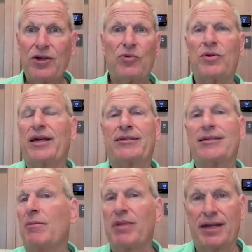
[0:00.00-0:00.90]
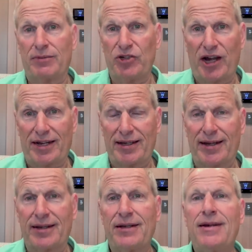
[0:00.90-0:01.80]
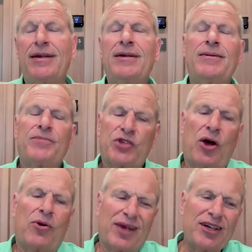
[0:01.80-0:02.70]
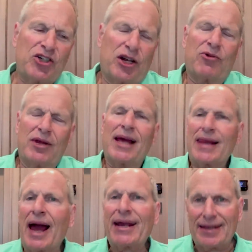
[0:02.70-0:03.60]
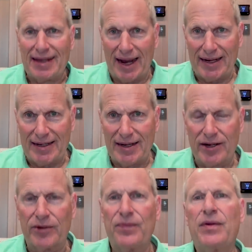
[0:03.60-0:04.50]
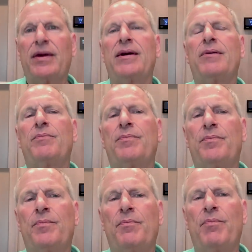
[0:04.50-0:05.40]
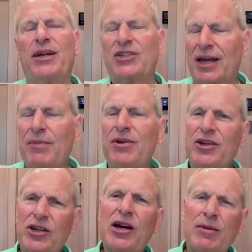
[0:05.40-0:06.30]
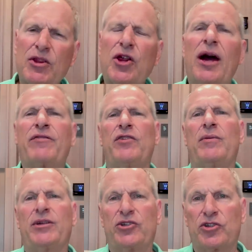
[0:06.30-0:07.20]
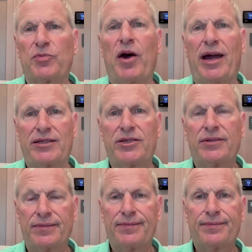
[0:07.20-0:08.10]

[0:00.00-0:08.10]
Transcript: without somebody objecting. So, in general, I like the idea, uh, but it's got to be you, you got to be thoughtful about your spots.